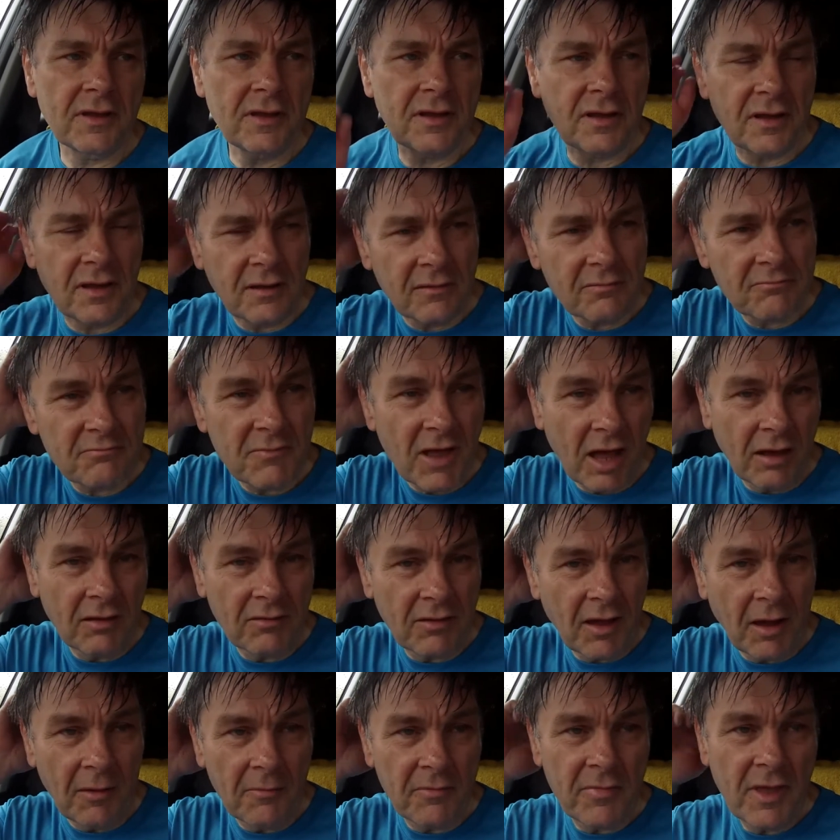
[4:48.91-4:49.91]

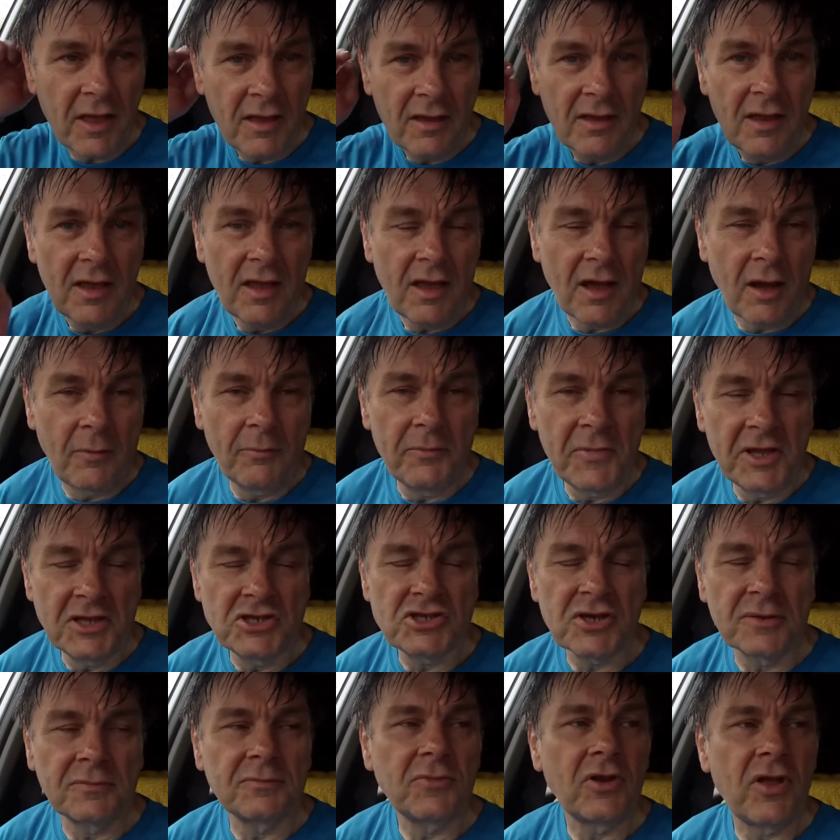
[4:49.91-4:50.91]
I'm me
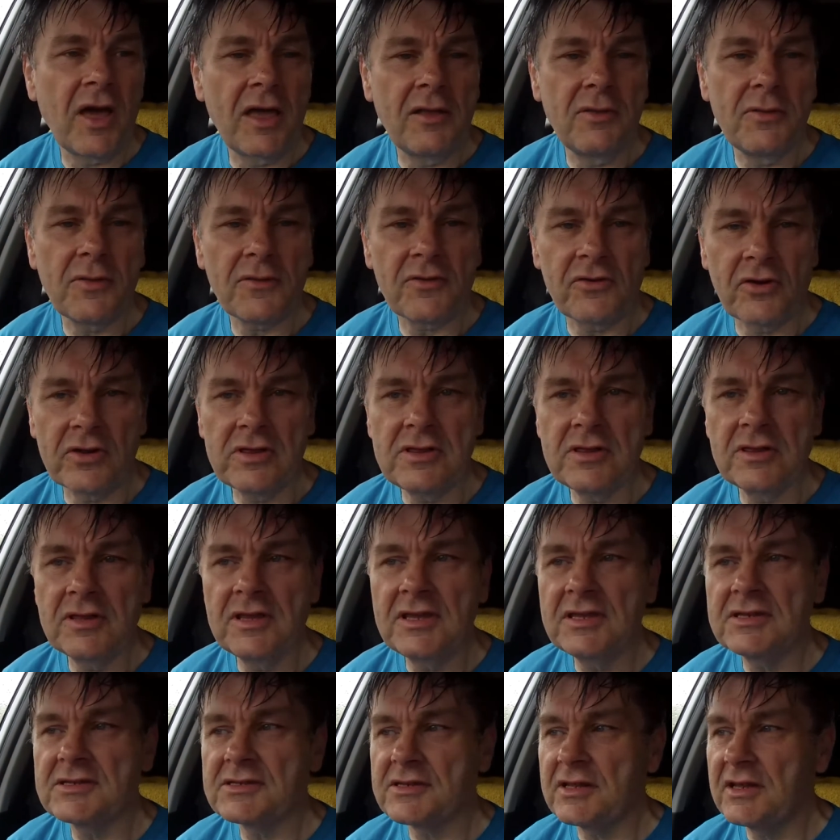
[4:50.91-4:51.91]
gym length run
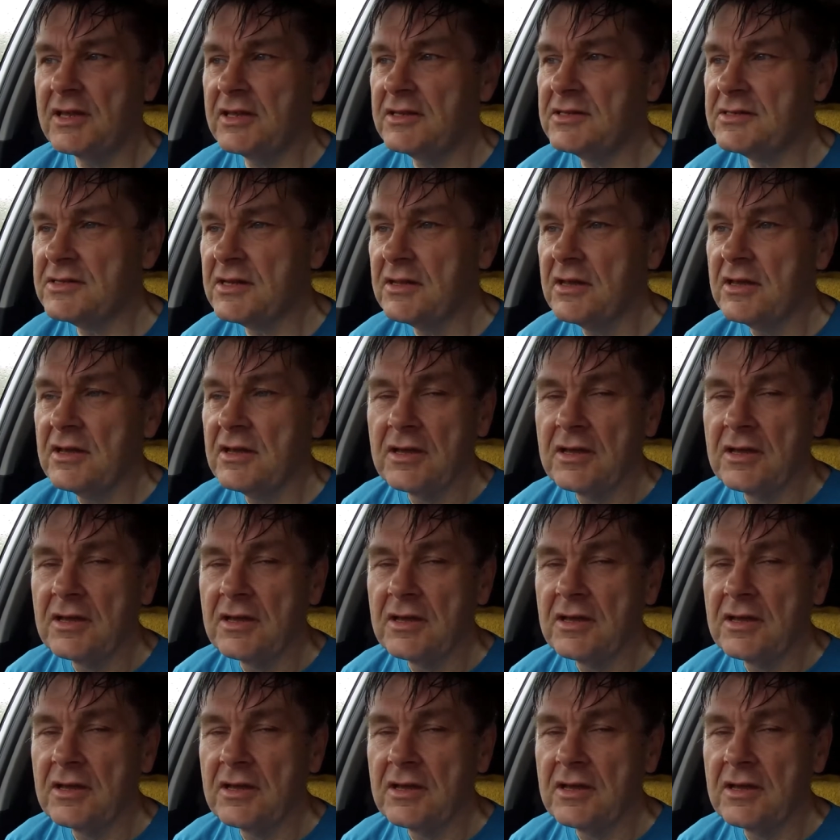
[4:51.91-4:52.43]
these days.